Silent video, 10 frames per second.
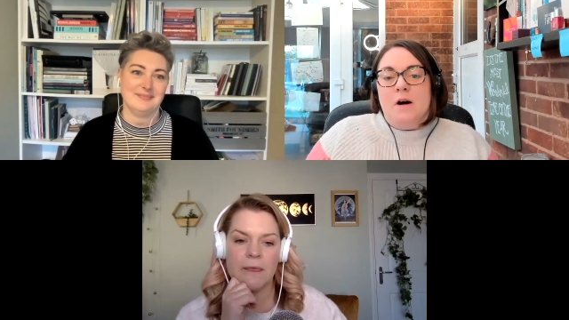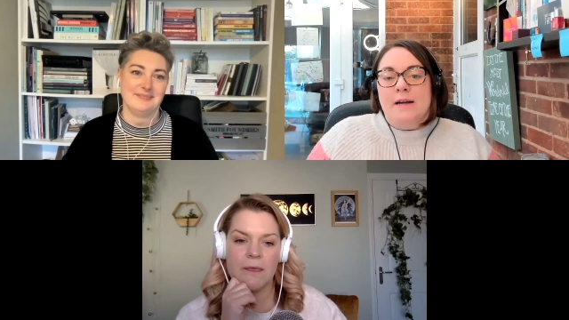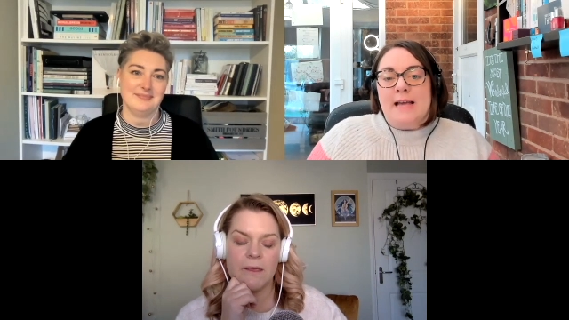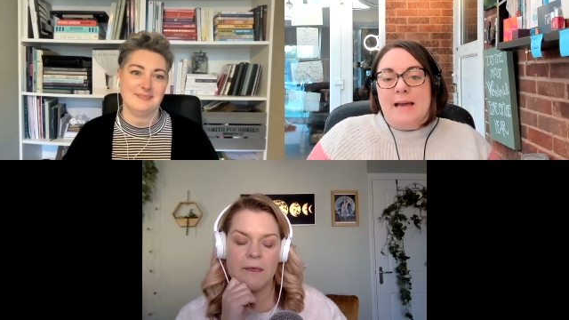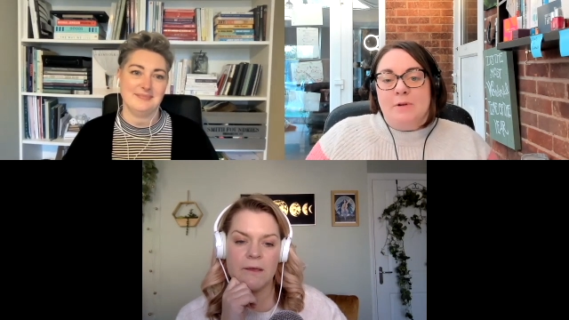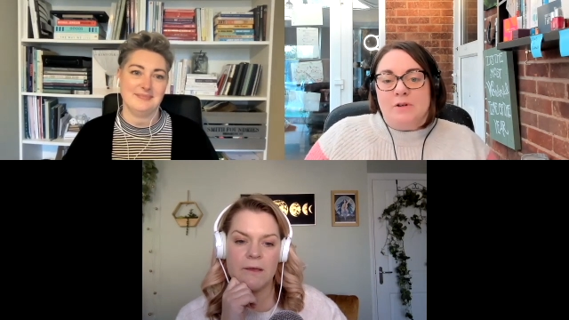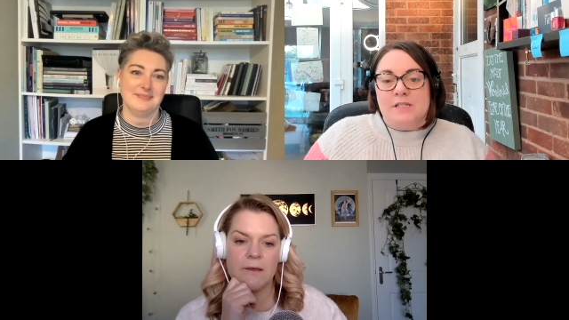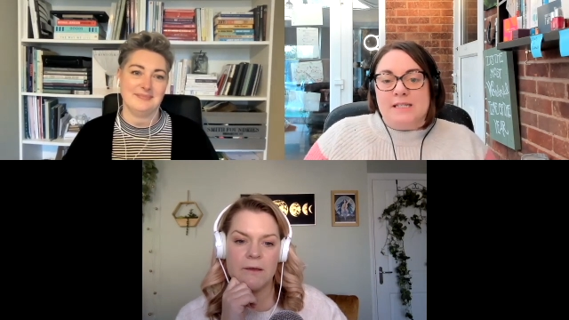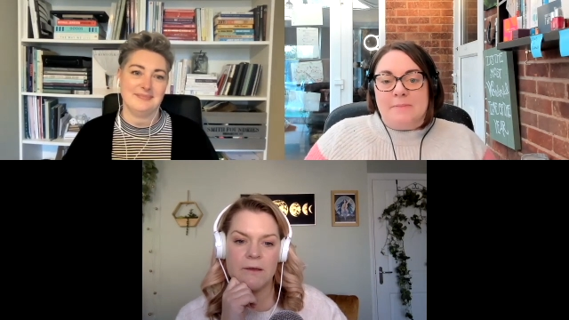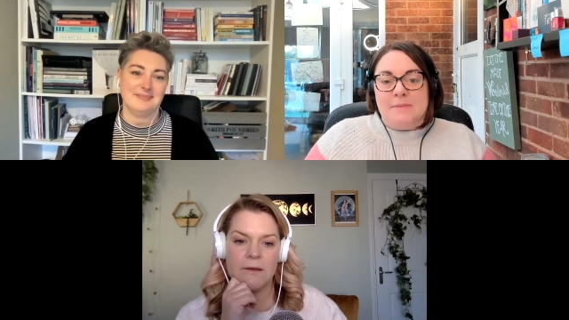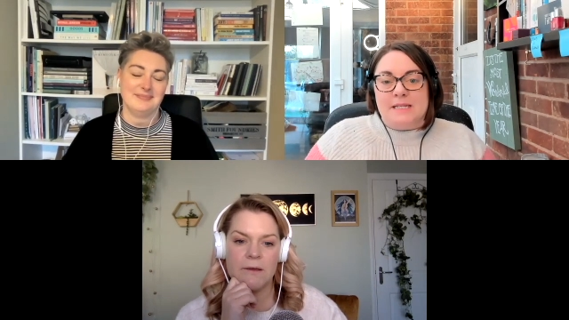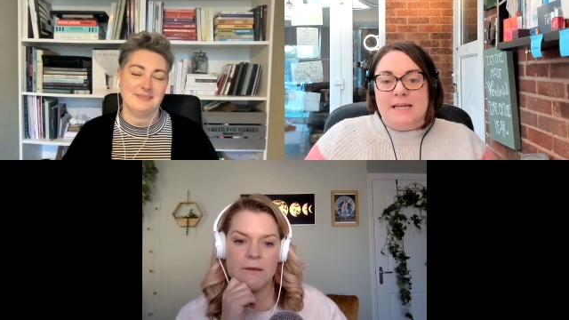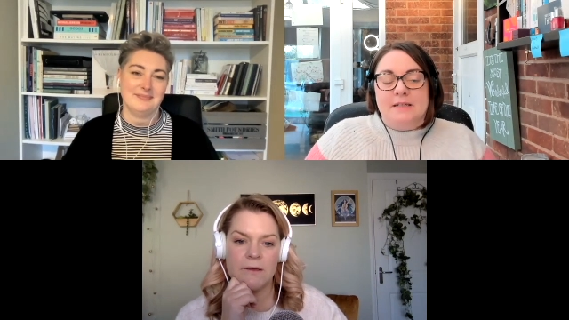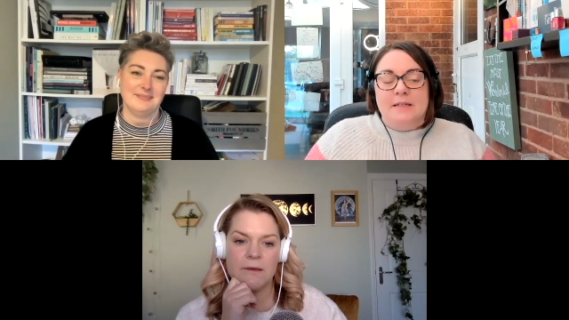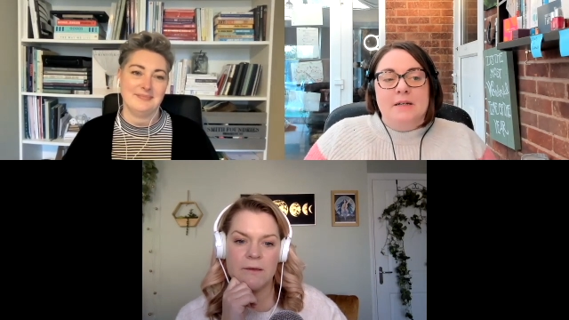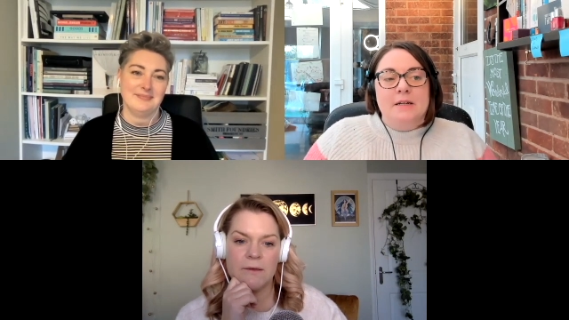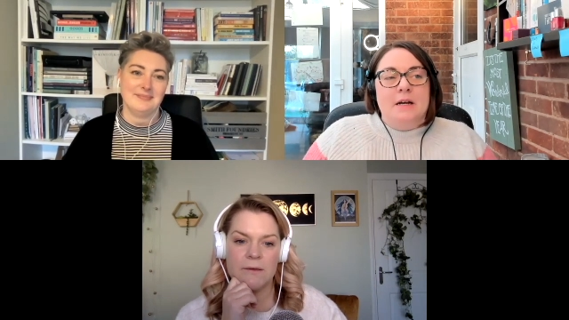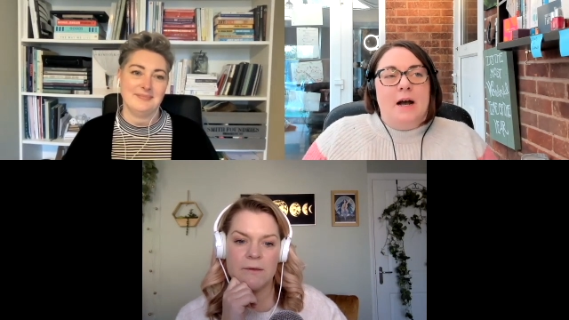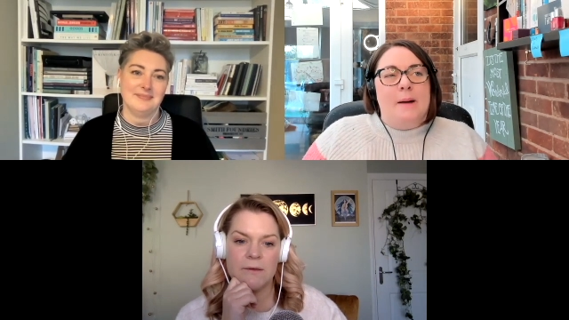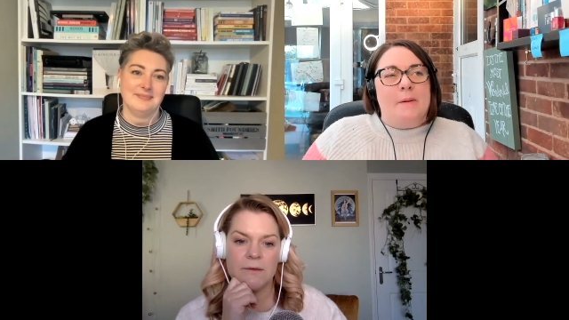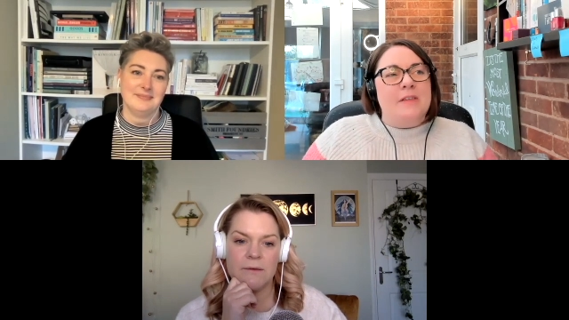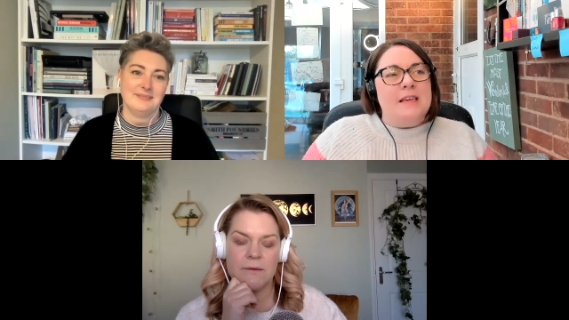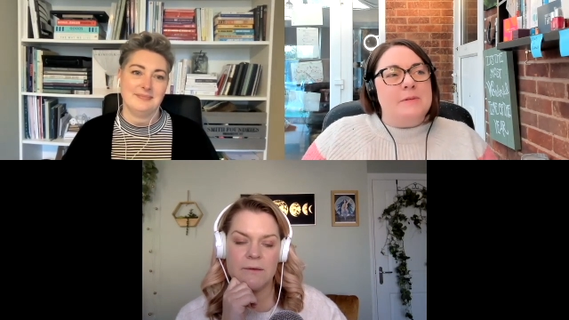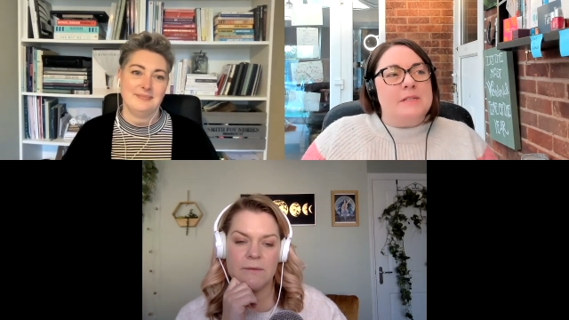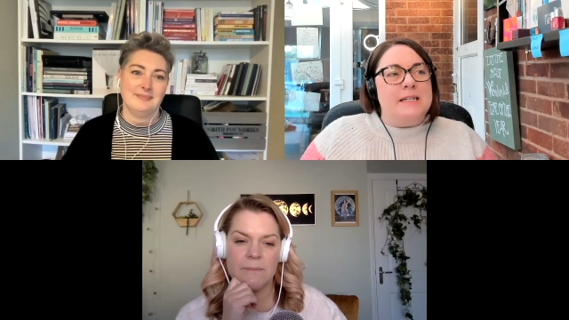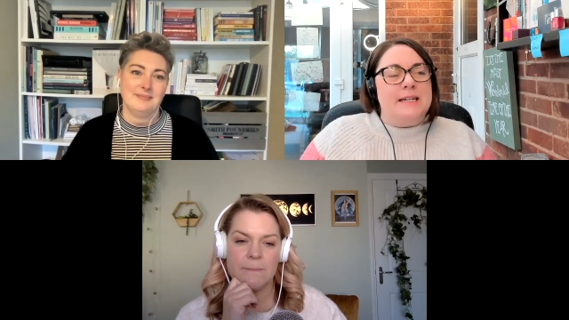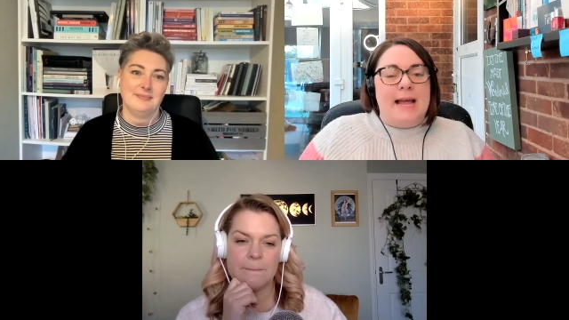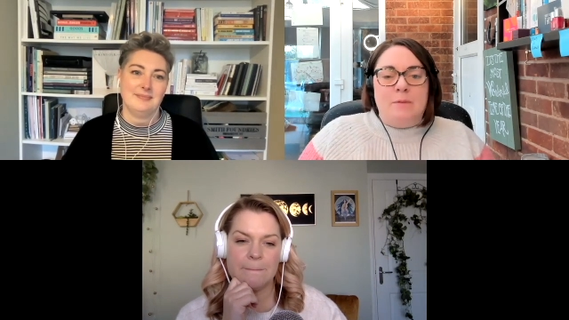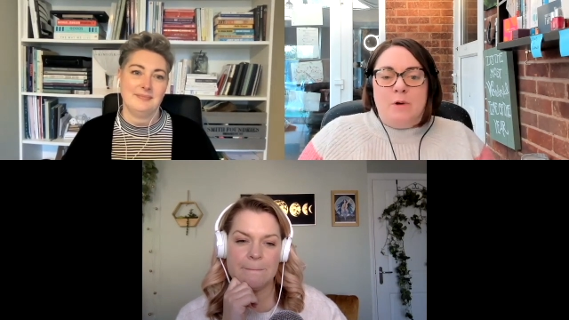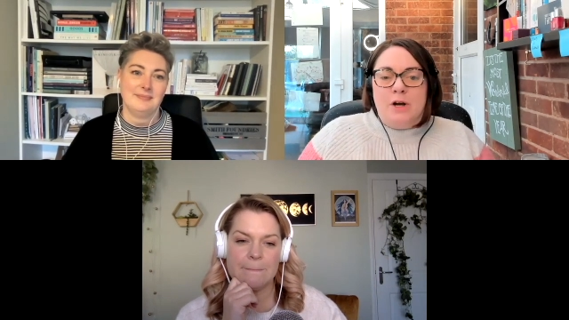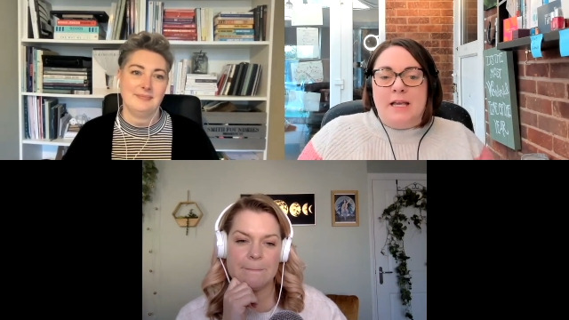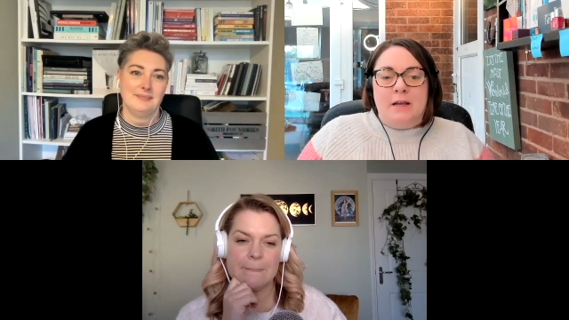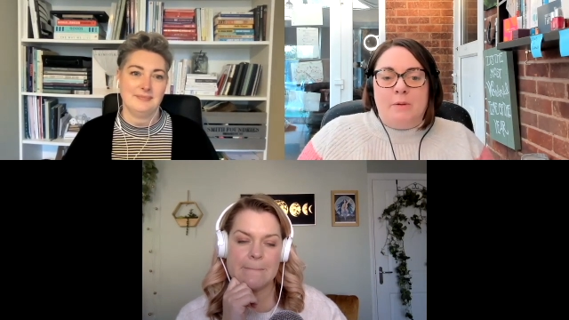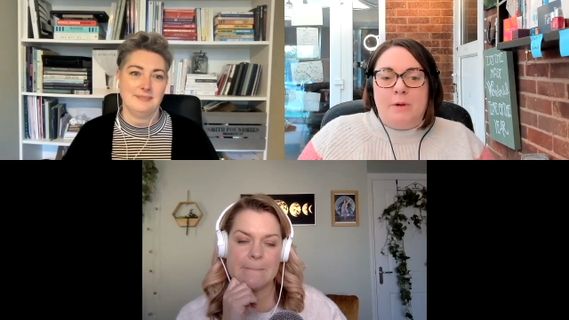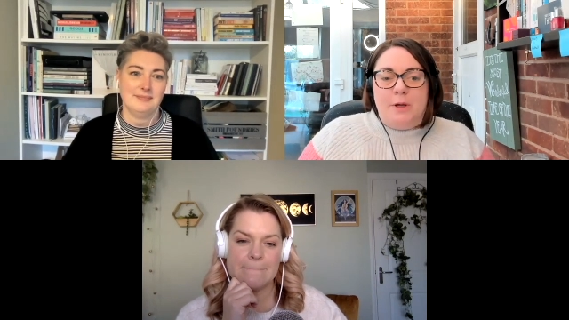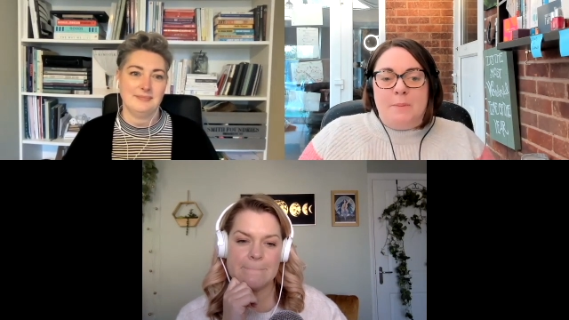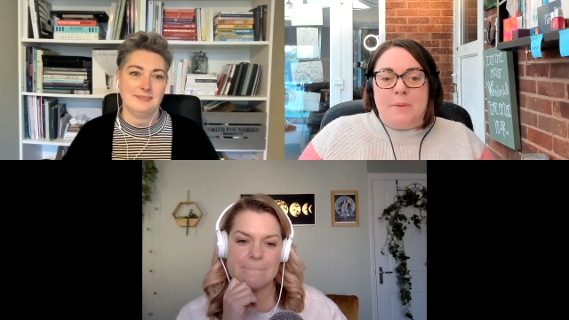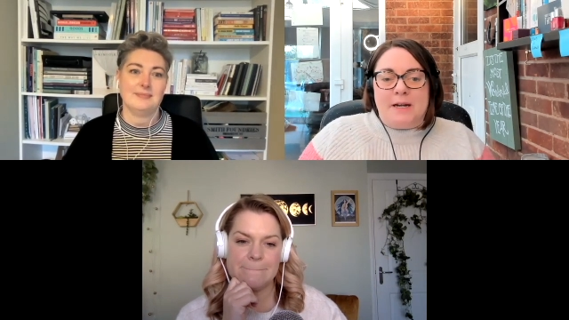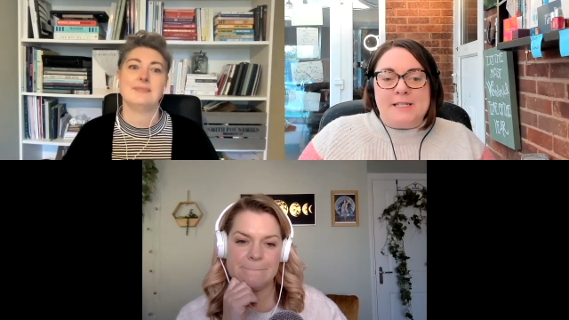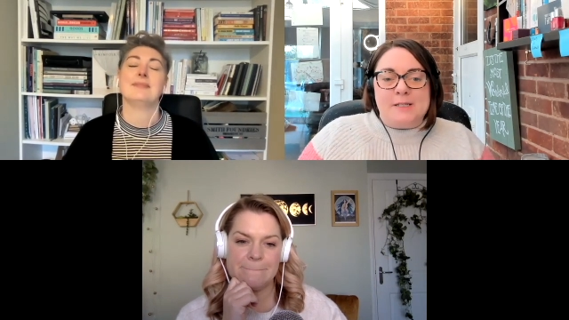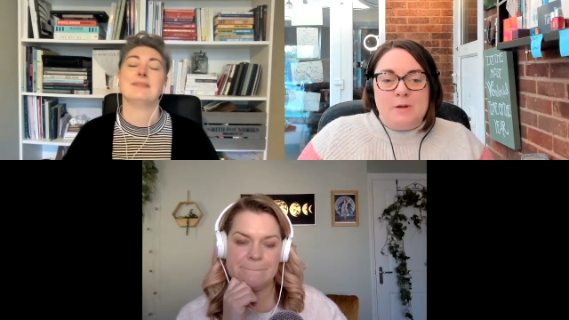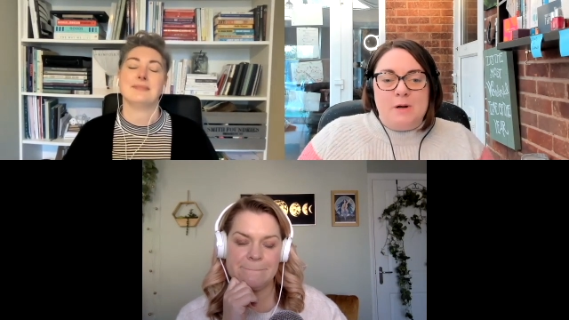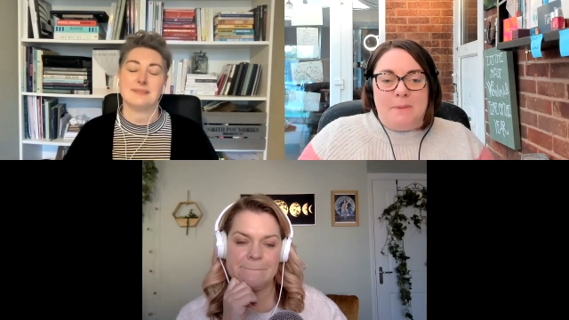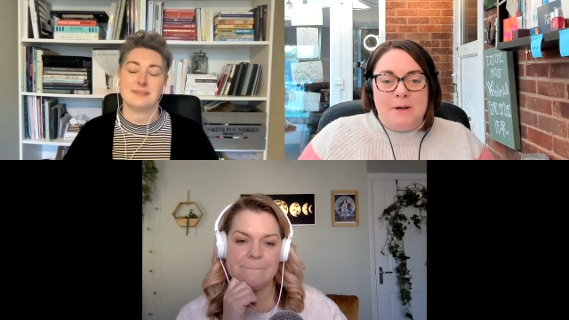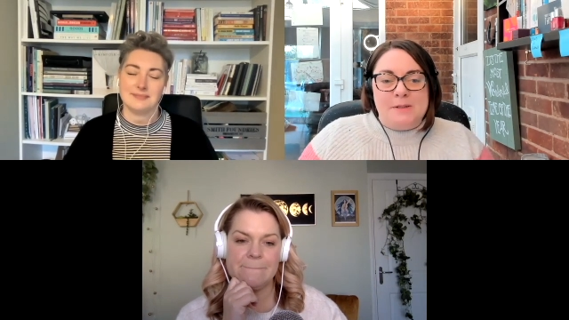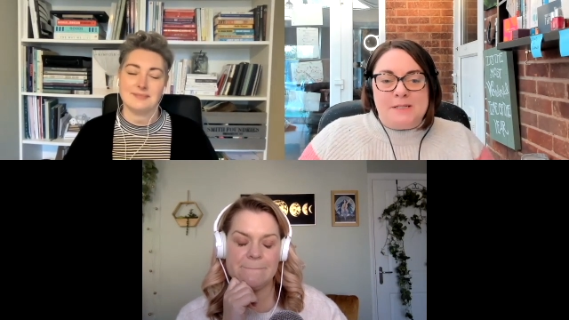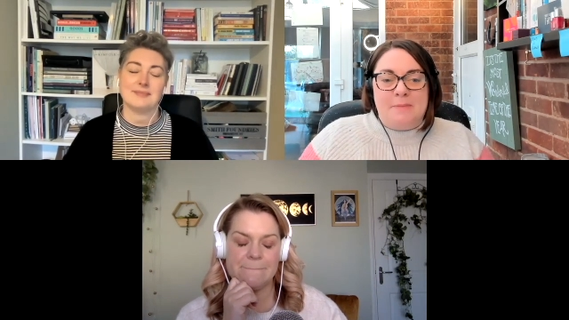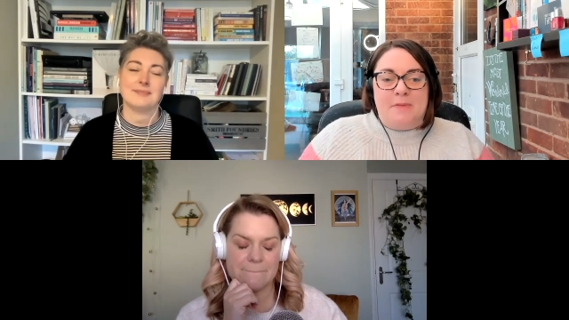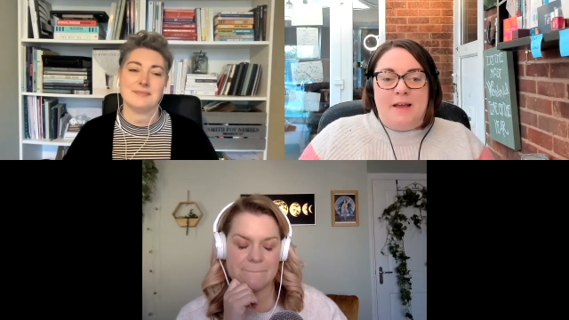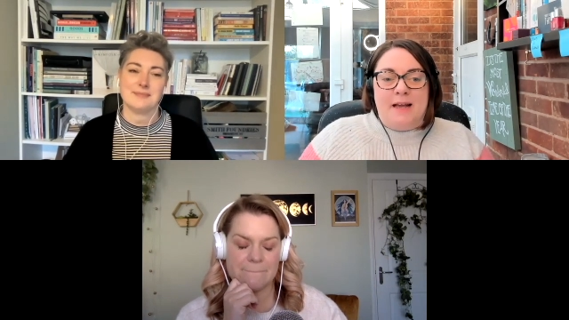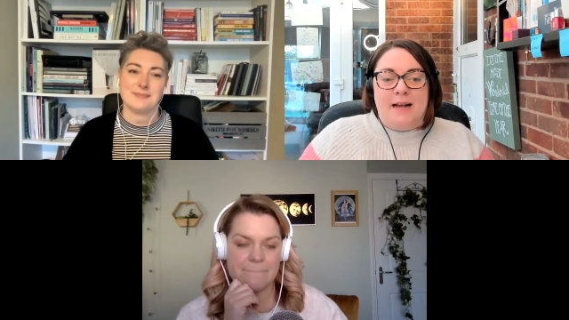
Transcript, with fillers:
Speaker 1: I came across Tamsin. Uh, I think it was in a networking group, and I saw her post something,